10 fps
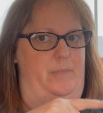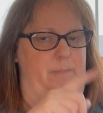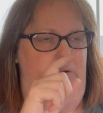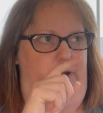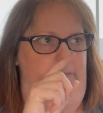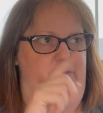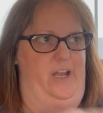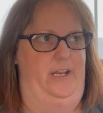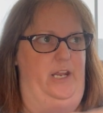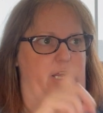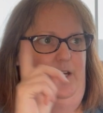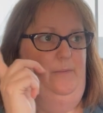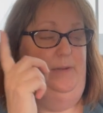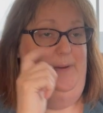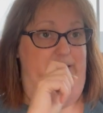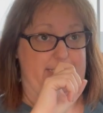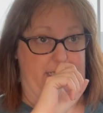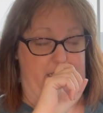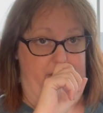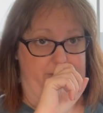I'm going up Friday night and coming back
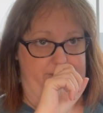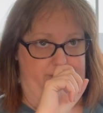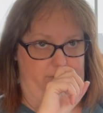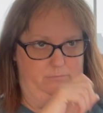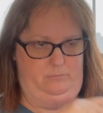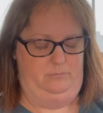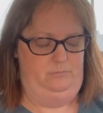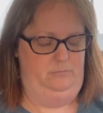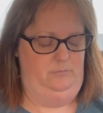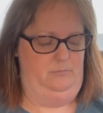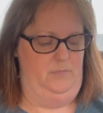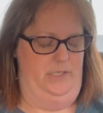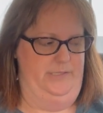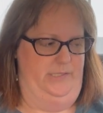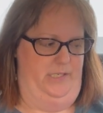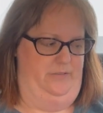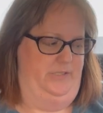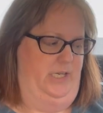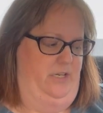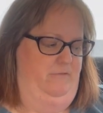Sunday instead of
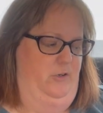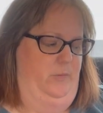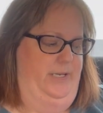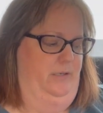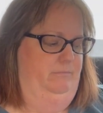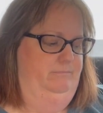staying for a week.